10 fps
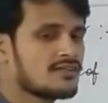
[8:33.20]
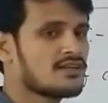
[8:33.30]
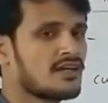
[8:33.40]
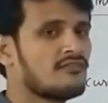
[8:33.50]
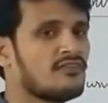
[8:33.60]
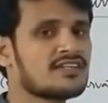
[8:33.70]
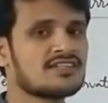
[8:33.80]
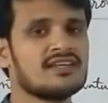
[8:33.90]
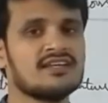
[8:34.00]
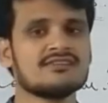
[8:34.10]

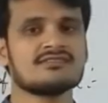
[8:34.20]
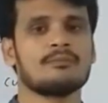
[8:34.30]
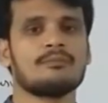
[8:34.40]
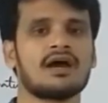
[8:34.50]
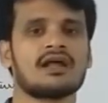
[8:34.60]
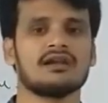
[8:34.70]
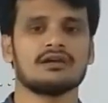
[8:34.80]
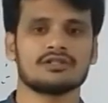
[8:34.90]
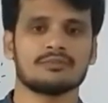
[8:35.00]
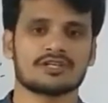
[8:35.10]
Reflection is parallel
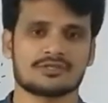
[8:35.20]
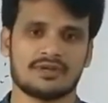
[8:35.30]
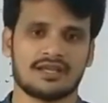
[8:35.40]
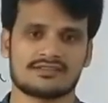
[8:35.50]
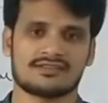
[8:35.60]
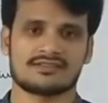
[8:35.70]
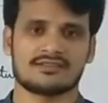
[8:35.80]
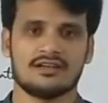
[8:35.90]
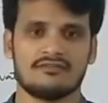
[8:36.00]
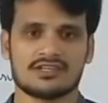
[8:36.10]
to the principal axis.
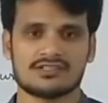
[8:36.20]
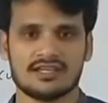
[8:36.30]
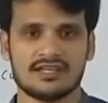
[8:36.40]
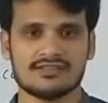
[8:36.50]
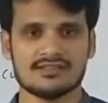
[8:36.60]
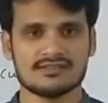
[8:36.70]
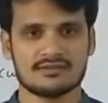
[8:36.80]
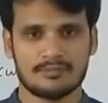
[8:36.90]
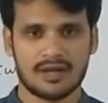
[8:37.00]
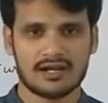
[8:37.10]
First case is
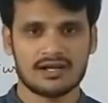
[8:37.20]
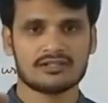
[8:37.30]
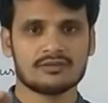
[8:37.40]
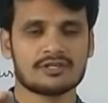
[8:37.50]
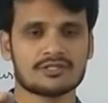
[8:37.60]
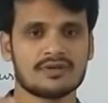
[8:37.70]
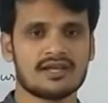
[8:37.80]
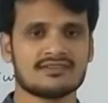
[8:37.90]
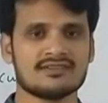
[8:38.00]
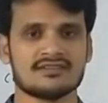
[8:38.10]
parallel to the principal
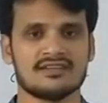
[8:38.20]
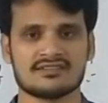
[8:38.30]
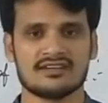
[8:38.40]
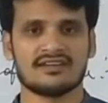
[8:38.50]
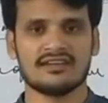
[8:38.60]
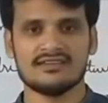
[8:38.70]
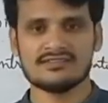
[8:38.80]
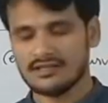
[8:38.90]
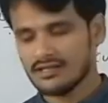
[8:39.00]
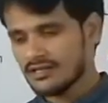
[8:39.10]
axis, instant rays
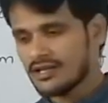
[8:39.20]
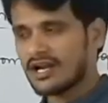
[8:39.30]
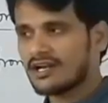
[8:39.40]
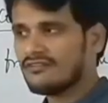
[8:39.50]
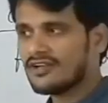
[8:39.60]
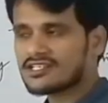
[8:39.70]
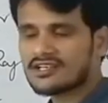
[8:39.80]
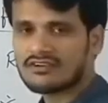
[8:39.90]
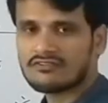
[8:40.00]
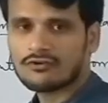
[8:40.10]
and reflection
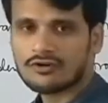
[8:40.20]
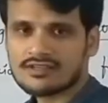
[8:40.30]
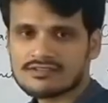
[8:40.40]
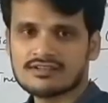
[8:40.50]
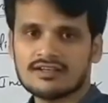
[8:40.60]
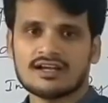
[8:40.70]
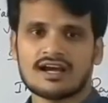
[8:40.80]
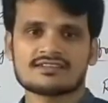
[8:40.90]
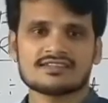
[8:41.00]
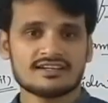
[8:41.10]
from focus.
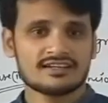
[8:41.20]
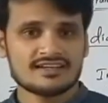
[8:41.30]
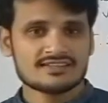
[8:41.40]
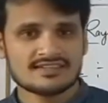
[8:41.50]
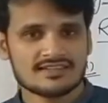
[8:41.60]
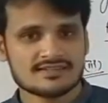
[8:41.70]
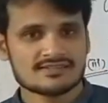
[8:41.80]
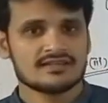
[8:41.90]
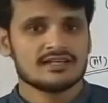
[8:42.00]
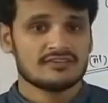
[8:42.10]
And second case is
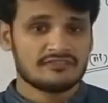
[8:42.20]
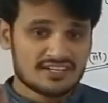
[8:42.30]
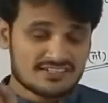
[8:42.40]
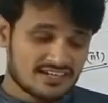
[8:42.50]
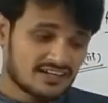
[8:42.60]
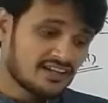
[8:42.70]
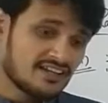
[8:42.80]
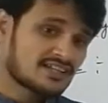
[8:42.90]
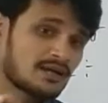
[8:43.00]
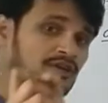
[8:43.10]
if instant ray is
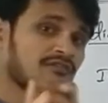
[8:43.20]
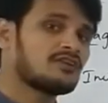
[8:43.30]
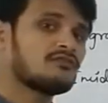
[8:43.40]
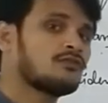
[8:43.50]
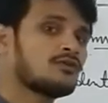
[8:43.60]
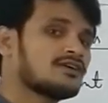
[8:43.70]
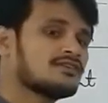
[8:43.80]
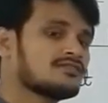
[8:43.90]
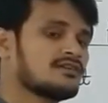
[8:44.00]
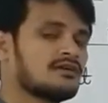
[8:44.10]
coming from
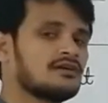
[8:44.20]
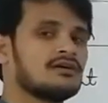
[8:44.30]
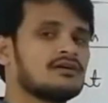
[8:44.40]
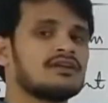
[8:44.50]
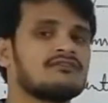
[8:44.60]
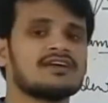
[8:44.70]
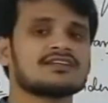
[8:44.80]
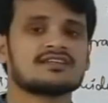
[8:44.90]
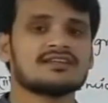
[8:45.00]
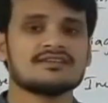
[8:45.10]
focus,
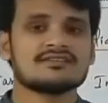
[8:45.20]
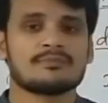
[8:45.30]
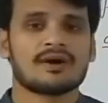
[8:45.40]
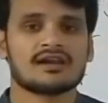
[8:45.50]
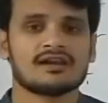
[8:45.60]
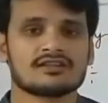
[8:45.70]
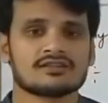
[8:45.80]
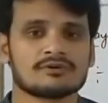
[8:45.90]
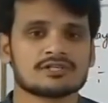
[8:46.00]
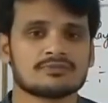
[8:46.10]
reflection is parallel to the
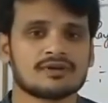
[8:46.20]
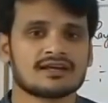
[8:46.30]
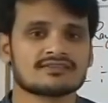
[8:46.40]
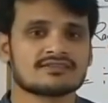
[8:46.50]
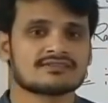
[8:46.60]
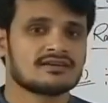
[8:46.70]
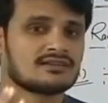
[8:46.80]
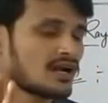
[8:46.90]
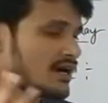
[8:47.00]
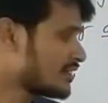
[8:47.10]
principal axis.
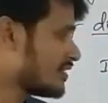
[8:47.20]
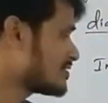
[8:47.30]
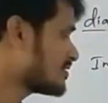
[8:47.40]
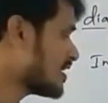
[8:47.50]
Third case,